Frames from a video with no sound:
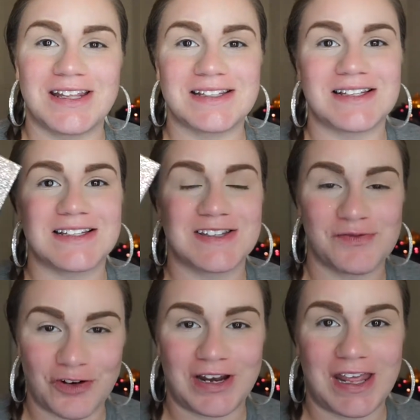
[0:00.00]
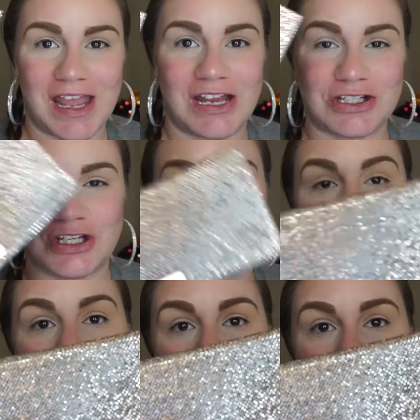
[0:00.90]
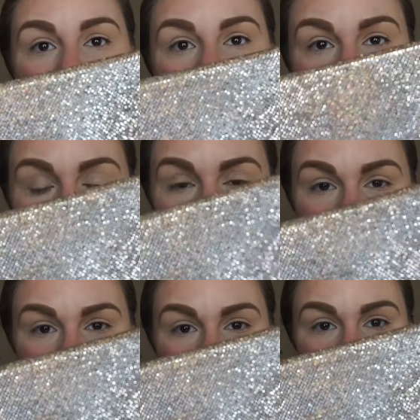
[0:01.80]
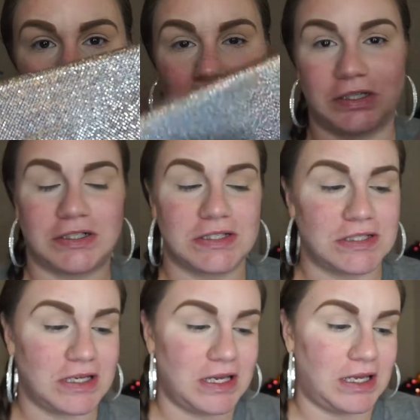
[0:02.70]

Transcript: This is the Friendcation by Dose of Colors.